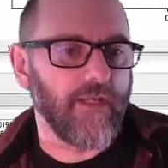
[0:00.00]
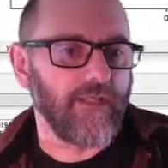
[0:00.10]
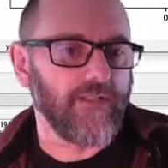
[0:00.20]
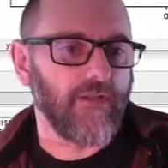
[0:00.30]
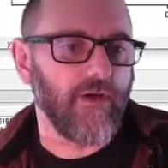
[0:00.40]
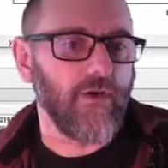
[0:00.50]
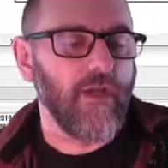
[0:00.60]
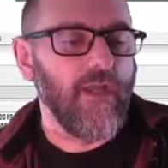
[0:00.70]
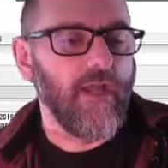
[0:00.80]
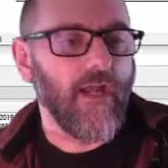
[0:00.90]
Okay, so
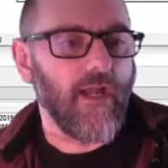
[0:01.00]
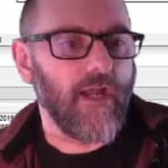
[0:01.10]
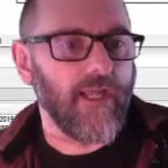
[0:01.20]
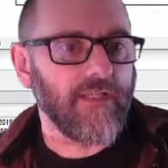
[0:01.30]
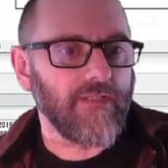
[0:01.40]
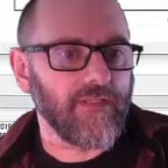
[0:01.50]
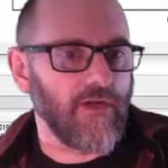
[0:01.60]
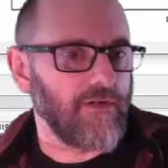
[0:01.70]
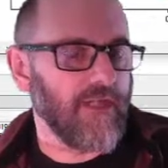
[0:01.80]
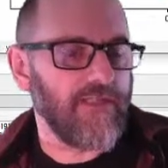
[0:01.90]
it
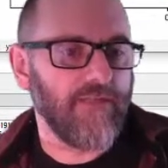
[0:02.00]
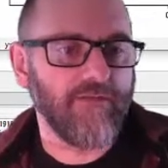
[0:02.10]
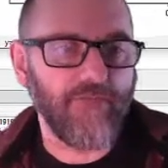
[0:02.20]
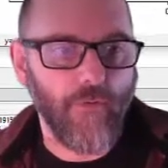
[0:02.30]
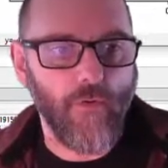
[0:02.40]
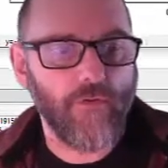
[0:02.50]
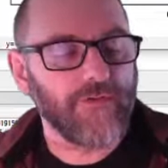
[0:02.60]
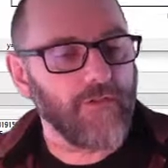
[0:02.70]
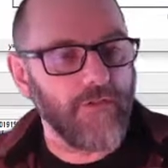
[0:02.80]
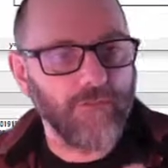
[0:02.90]
starts, I said 4,
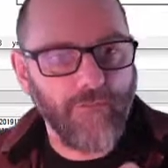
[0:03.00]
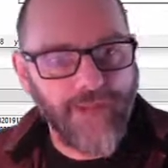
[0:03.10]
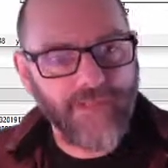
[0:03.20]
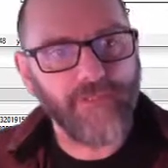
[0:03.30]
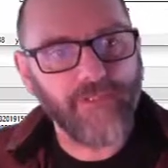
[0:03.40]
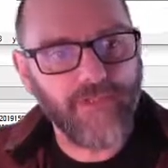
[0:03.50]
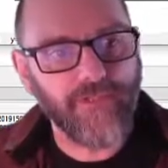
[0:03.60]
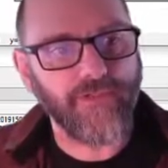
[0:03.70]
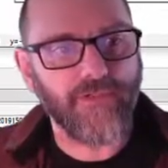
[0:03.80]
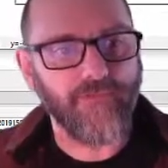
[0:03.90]
so it randomly
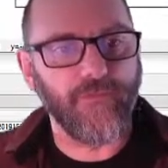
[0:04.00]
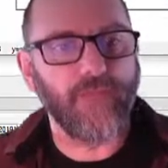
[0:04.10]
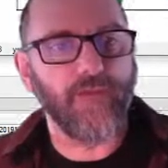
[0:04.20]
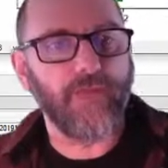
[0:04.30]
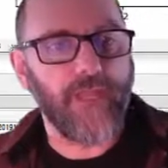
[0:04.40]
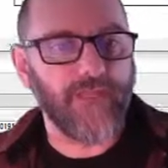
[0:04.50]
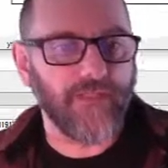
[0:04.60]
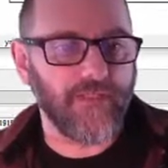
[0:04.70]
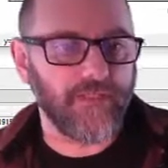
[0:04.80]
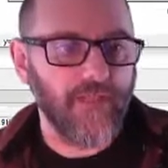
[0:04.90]
chooses 4
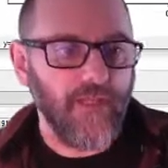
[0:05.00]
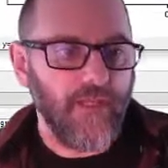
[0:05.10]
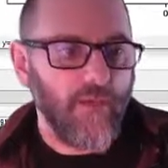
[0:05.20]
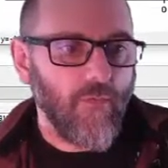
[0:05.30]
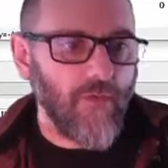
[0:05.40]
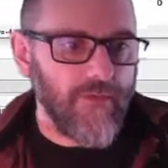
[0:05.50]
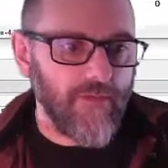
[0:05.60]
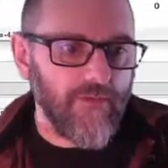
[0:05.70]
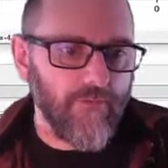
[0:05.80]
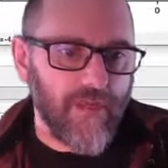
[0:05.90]
locations
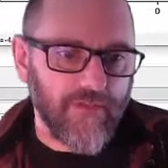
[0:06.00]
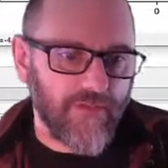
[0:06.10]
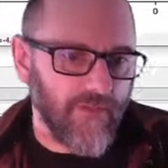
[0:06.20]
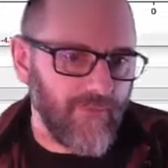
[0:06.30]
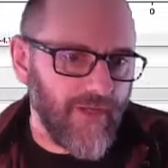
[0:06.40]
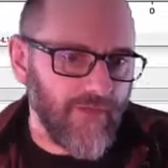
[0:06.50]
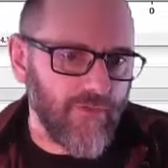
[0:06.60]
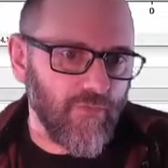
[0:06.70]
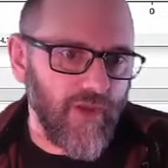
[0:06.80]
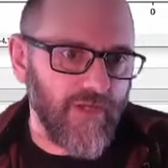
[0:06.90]
within the range. So it'll
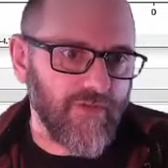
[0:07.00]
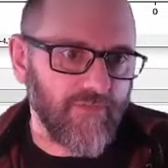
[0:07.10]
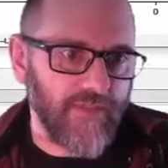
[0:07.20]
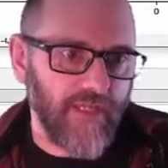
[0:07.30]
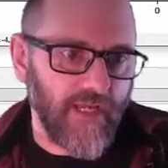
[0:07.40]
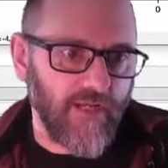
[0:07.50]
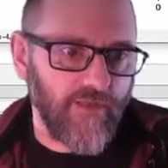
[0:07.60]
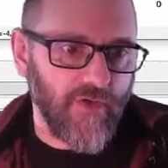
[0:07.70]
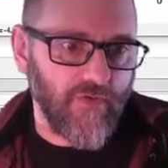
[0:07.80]
measure the range of the data,